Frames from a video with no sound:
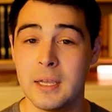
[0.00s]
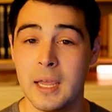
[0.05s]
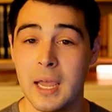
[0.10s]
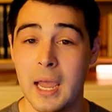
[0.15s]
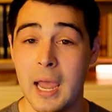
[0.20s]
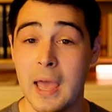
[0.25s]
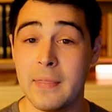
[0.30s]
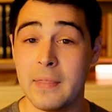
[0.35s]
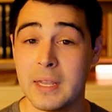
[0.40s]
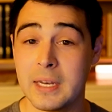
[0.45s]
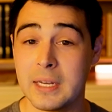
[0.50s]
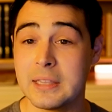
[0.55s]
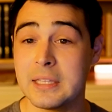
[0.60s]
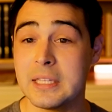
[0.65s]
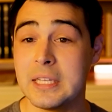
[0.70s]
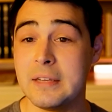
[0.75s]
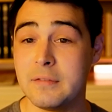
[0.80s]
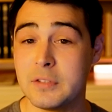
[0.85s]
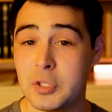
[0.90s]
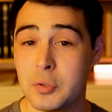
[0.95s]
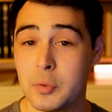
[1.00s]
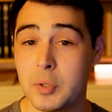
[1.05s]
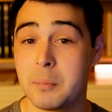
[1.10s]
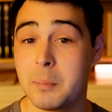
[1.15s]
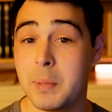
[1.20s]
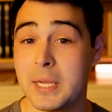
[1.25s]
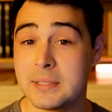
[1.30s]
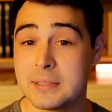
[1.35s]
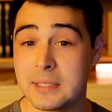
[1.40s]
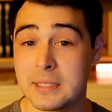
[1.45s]
And then it leaves you with
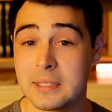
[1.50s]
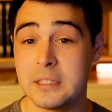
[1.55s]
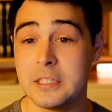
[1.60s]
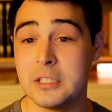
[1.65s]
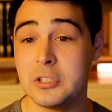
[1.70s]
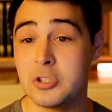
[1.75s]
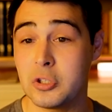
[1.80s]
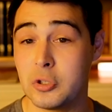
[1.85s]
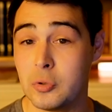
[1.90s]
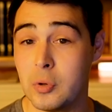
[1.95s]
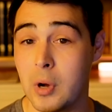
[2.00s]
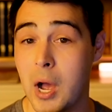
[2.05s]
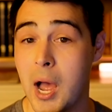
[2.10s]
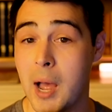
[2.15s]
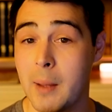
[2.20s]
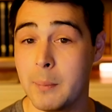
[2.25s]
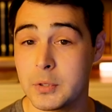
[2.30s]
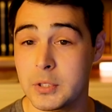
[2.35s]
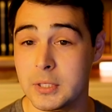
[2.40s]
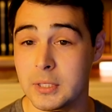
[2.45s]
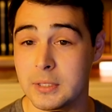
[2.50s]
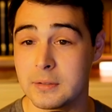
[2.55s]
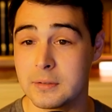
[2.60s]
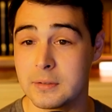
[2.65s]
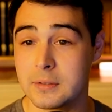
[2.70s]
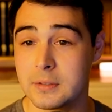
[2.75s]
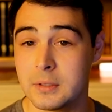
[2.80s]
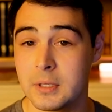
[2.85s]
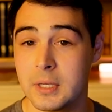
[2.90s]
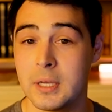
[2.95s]
basically two
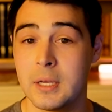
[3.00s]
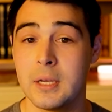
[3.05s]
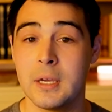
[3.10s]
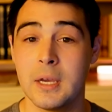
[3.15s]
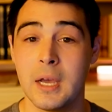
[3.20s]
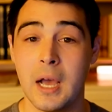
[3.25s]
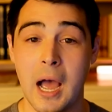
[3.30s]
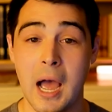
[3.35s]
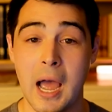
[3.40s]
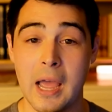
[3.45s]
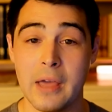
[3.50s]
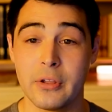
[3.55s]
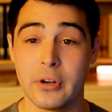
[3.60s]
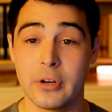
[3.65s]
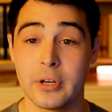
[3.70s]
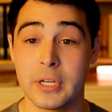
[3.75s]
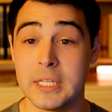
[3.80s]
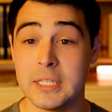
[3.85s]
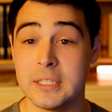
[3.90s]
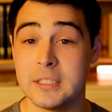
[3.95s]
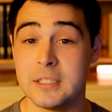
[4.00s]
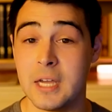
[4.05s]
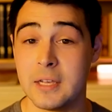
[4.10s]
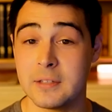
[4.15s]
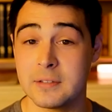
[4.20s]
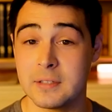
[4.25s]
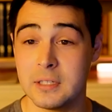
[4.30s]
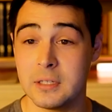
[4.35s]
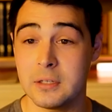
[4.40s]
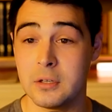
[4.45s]
options either he
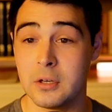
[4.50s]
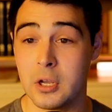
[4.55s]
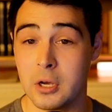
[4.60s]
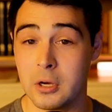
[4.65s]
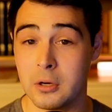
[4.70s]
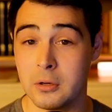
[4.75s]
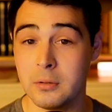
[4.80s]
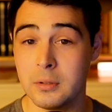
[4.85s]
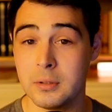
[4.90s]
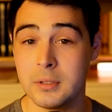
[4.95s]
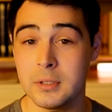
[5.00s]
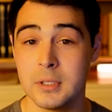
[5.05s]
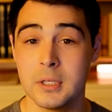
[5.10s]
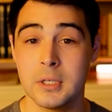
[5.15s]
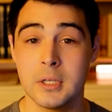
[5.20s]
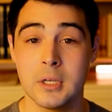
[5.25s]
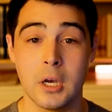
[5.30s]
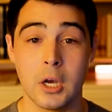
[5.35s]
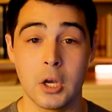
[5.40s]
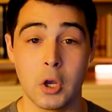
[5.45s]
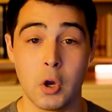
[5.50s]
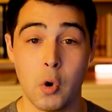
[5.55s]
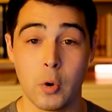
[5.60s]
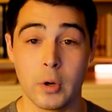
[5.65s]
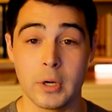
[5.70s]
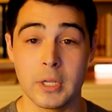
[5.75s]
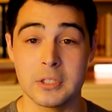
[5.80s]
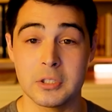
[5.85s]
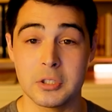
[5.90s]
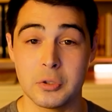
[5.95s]
doesn't know
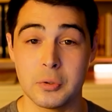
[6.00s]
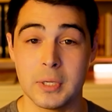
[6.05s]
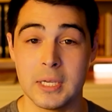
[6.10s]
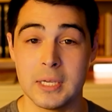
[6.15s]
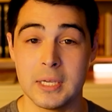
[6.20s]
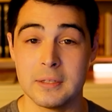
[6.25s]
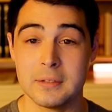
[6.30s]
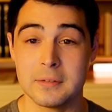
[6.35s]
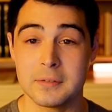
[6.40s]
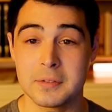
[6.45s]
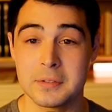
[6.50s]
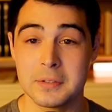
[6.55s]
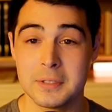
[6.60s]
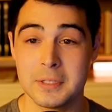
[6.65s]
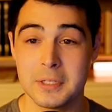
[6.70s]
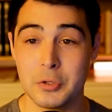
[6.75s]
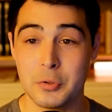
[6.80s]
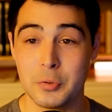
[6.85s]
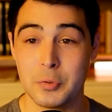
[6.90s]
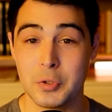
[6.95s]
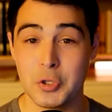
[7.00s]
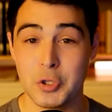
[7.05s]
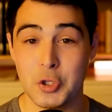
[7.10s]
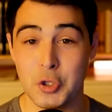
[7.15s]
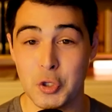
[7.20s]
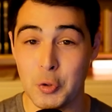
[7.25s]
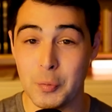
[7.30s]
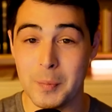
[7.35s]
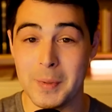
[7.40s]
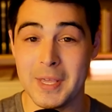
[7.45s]
according to his
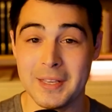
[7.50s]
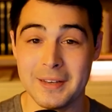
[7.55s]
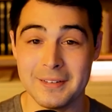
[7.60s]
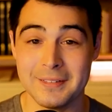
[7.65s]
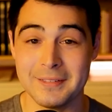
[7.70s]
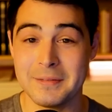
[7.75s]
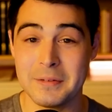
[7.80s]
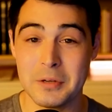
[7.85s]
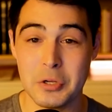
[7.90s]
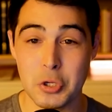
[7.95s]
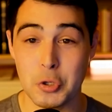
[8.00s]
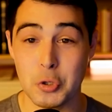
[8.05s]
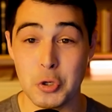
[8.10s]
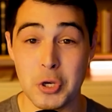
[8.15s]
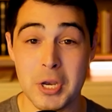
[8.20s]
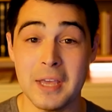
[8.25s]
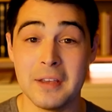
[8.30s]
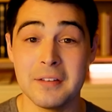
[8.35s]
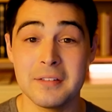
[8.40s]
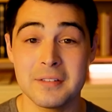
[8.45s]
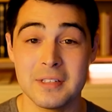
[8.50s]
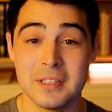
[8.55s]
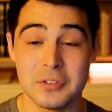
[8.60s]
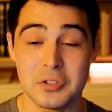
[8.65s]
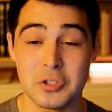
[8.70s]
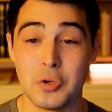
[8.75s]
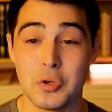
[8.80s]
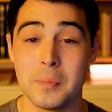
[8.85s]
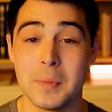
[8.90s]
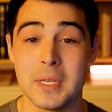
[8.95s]
humanness, his
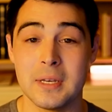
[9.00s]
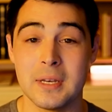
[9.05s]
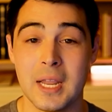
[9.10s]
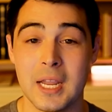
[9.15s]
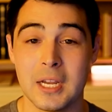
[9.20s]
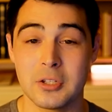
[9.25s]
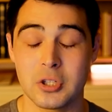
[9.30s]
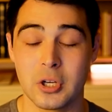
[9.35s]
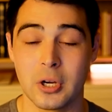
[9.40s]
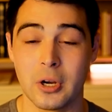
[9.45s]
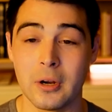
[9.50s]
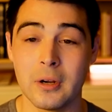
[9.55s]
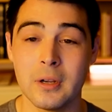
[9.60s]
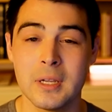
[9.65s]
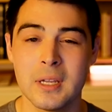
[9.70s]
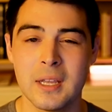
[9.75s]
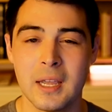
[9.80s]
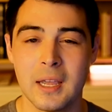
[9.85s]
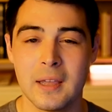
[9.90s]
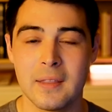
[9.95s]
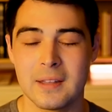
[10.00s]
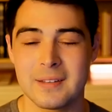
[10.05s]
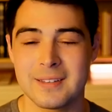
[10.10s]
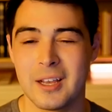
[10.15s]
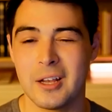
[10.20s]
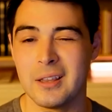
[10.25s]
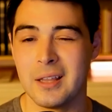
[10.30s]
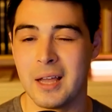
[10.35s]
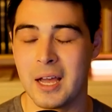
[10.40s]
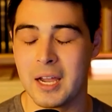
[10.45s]
human nature, and that's mm-hmm. how a
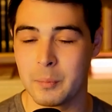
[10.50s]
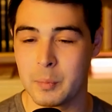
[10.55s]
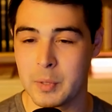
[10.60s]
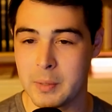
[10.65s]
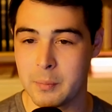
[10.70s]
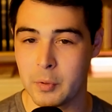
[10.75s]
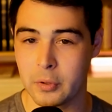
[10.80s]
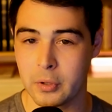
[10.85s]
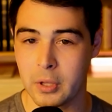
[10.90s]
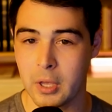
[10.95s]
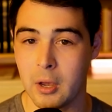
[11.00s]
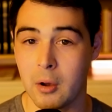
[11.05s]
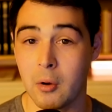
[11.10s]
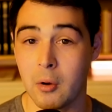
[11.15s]
mm-hmm. lot of people go,